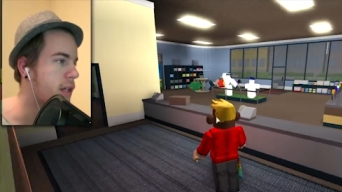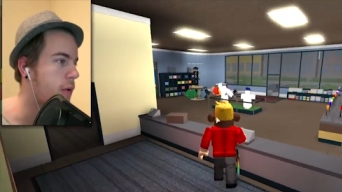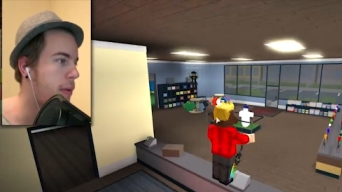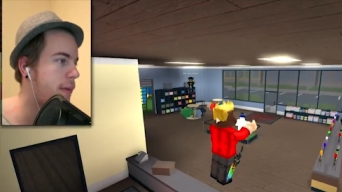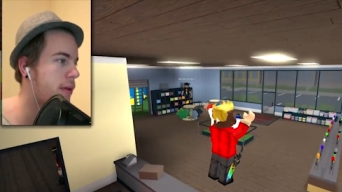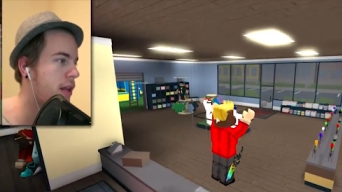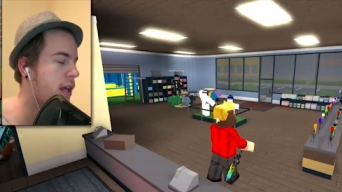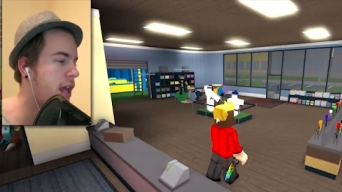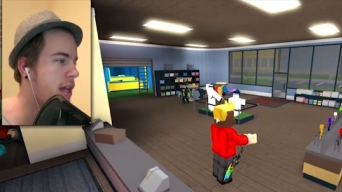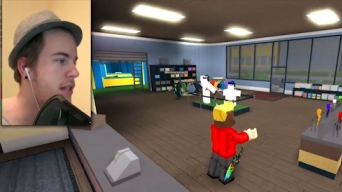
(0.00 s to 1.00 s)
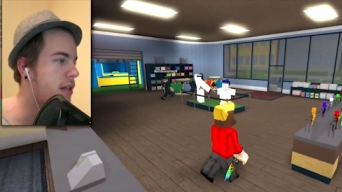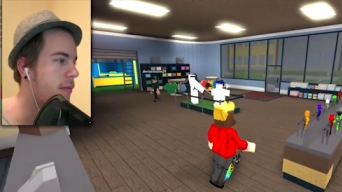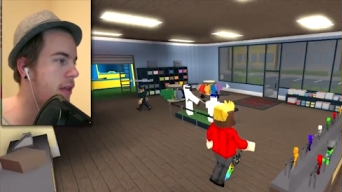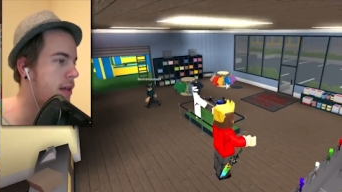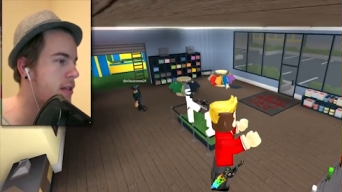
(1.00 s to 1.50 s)
we're paintballing again.
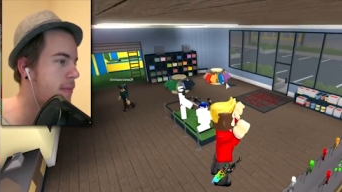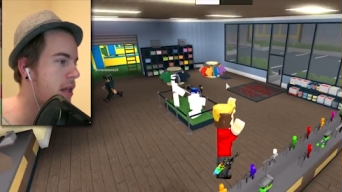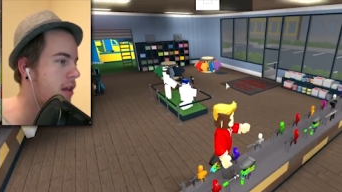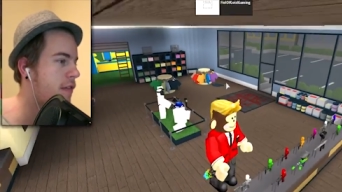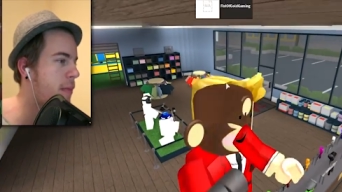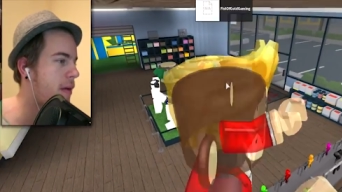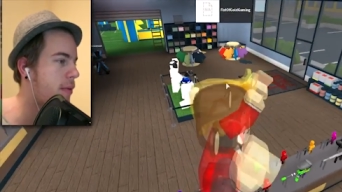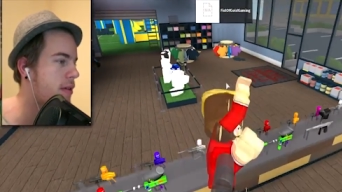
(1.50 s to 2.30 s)
Some like somebody loved paintballing